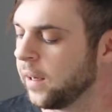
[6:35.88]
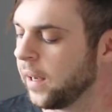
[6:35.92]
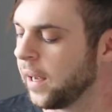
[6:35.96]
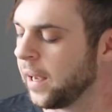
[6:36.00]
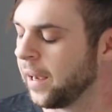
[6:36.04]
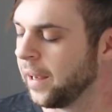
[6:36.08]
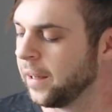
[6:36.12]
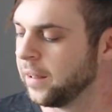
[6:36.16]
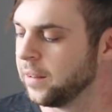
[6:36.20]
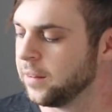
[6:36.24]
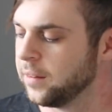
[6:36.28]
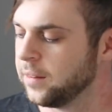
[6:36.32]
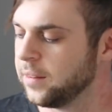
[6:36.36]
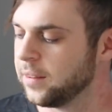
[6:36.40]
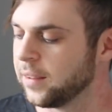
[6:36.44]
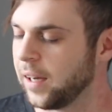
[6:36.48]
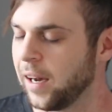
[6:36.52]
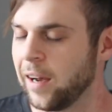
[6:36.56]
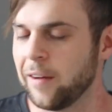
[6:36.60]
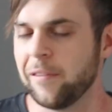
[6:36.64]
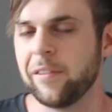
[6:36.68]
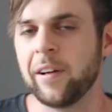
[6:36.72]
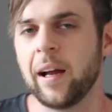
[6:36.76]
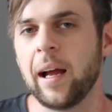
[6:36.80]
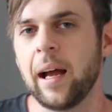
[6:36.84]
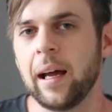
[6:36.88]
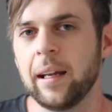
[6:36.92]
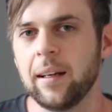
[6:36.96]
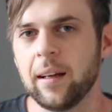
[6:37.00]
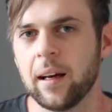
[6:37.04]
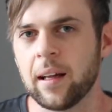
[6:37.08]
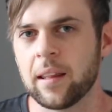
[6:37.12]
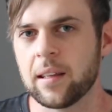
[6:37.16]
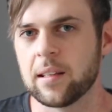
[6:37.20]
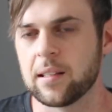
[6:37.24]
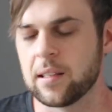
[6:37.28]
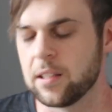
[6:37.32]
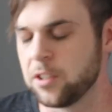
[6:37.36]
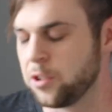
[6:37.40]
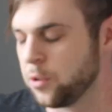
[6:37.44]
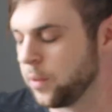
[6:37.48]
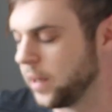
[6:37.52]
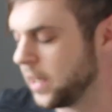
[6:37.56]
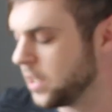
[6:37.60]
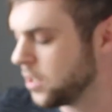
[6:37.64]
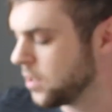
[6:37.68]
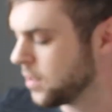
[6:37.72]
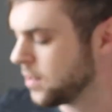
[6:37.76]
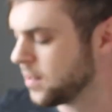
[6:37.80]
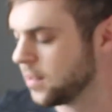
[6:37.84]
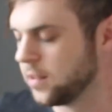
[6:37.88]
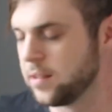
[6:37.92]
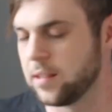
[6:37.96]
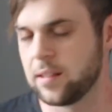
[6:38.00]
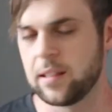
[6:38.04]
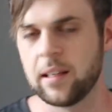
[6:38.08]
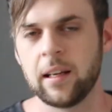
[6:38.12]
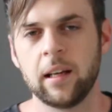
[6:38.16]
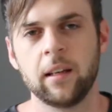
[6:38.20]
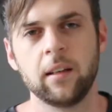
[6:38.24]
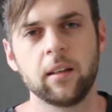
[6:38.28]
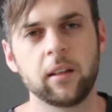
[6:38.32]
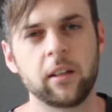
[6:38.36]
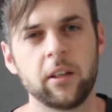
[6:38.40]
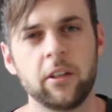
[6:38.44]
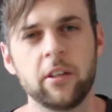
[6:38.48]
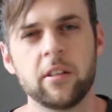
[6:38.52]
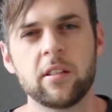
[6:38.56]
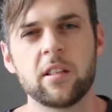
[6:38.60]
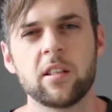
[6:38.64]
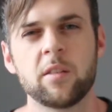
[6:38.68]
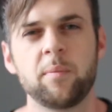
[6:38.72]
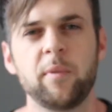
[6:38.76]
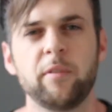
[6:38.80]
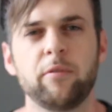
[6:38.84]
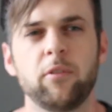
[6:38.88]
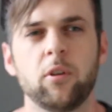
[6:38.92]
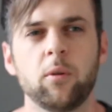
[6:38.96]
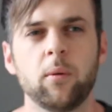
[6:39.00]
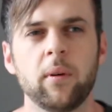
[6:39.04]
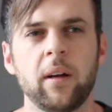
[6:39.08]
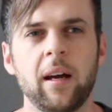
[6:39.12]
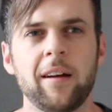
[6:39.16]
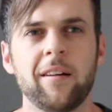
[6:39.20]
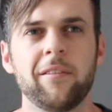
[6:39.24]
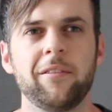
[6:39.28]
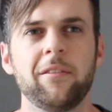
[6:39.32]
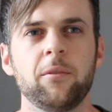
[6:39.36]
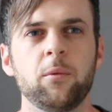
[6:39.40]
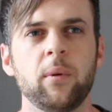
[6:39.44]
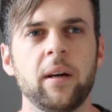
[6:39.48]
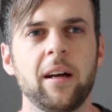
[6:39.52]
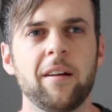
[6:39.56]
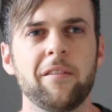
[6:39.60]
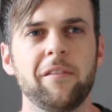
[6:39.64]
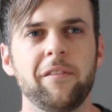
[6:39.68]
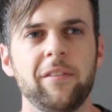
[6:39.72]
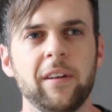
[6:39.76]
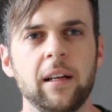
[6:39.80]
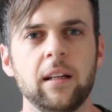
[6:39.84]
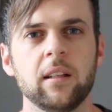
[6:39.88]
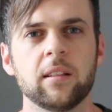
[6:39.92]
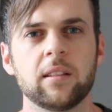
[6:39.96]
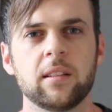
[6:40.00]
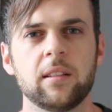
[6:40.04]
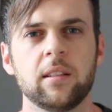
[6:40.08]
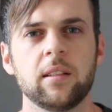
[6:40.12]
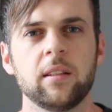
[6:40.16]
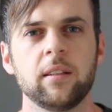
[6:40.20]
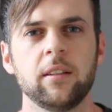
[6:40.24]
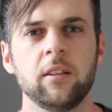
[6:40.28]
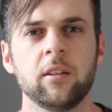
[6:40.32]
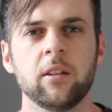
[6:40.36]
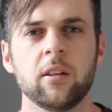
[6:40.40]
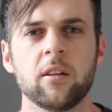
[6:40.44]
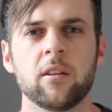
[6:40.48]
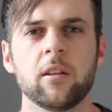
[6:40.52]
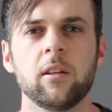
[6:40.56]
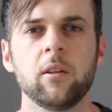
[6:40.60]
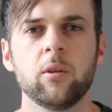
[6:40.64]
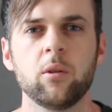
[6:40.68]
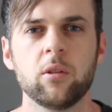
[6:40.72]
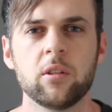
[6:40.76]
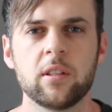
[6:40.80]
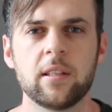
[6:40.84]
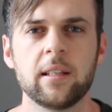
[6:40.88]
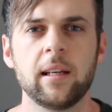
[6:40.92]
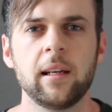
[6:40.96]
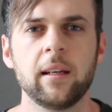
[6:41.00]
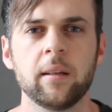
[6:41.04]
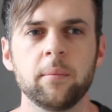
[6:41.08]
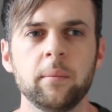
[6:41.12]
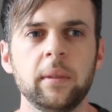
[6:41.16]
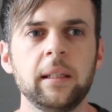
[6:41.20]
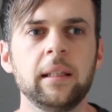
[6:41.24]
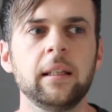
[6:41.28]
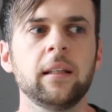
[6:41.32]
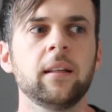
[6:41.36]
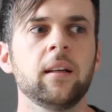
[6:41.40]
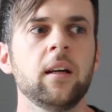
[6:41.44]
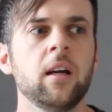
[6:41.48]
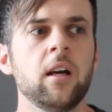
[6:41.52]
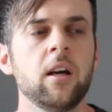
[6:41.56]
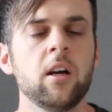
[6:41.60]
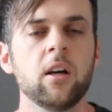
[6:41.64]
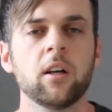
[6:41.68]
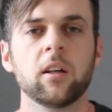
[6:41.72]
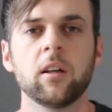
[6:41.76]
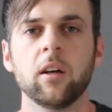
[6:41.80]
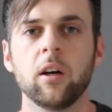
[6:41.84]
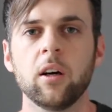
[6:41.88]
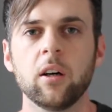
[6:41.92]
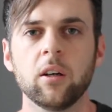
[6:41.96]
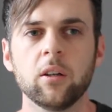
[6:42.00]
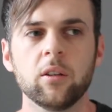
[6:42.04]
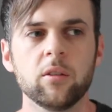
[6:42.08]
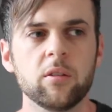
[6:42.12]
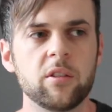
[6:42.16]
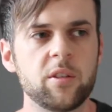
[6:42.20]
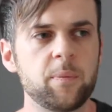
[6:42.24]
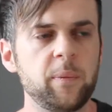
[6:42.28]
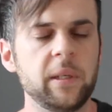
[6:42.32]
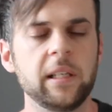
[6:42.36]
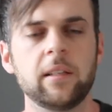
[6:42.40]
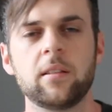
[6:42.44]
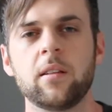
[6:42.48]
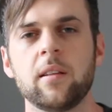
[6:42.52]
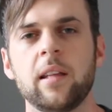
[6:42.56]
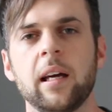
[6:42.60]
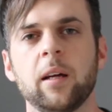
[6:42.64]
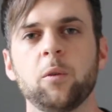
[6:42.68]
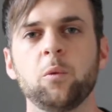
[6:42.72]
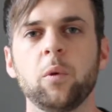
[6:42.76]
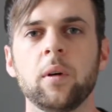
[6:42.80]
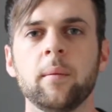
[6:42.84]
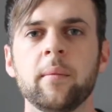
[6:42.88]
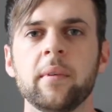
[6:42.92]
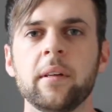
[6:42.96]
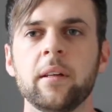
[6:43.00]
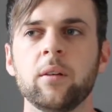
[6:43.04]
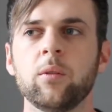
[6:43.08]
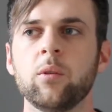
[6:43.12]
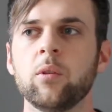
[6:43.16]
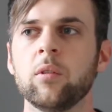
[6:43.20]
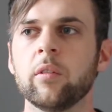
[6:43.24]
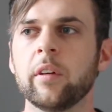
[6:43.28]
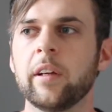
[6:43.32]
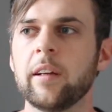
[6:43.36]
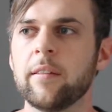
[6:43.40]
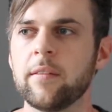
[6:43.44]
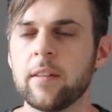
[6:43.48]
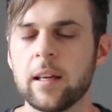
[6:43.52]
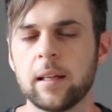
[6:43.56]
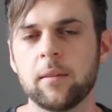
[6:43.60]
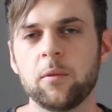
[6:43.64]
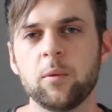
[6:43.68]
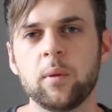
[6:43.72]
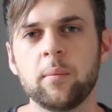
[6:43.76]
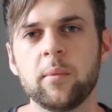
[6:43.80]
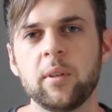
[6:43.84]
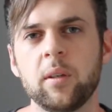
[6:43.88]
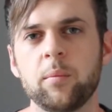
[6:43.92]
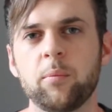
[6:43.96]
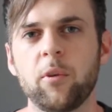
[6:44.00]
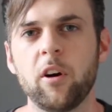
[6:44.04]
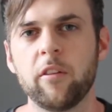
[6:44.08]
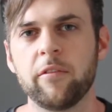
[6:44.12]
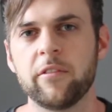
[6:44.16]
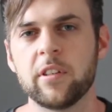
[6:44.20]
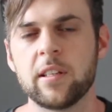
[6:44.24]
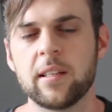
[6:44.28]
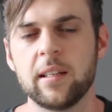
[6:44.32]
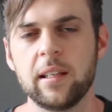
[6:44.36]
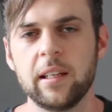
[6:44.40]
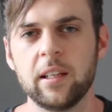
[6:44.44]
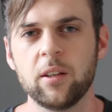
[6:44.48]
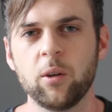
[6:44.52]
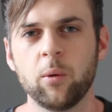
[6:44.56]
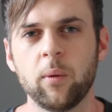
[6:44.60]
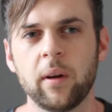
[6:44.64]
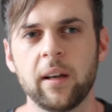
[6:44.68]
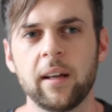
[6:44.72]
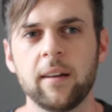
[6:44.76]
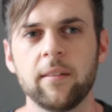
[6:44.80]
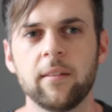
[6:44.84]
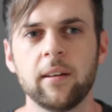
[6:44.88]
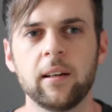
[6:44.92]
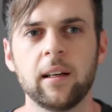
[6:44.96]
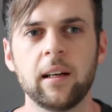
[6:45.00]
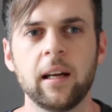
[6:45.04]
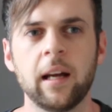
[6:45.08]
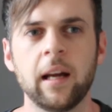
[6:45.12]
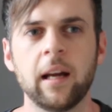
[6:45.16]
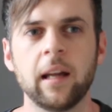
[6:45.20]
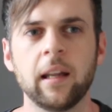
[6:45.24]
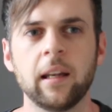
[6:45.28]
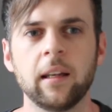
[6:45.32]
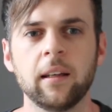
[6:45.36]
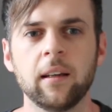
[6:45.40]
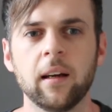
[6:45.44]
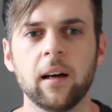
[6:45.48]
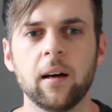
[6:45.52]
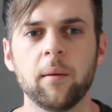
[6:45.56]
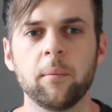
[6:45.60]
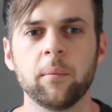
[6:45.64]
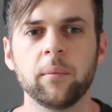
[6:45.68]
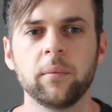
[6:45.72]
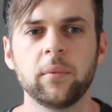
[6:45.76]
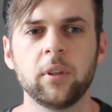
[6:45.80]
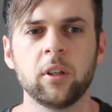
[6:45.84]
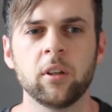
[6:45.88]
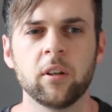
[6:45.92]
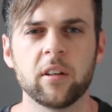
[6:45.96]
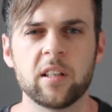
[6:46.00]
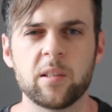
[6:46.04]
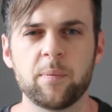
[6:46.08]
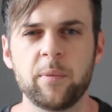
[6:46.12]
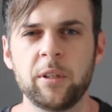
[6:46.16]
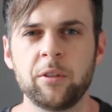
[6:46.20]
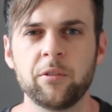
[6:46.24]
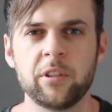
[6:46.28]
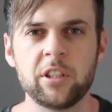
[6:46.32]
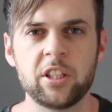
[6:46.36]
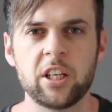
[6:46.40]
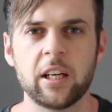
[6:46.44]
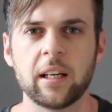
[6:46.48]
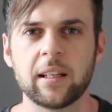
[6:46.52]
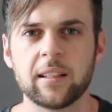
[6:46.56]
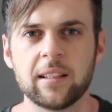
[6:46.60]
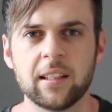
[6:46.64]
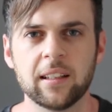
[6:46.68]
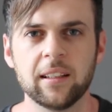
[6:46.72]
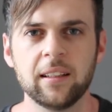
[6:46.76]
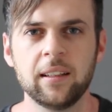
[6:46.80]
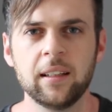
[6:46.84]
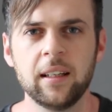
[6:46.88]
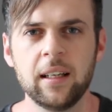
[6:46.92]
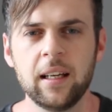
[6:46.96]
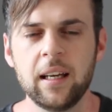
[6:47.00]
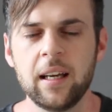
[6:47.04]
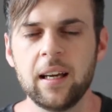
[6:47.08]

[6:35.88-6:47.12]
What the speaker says: And I've had other situations and occurrences before where I've felt, the Lord telling me, go speak to that woman or give that woman a prophecy or whatever, and it's been rejected,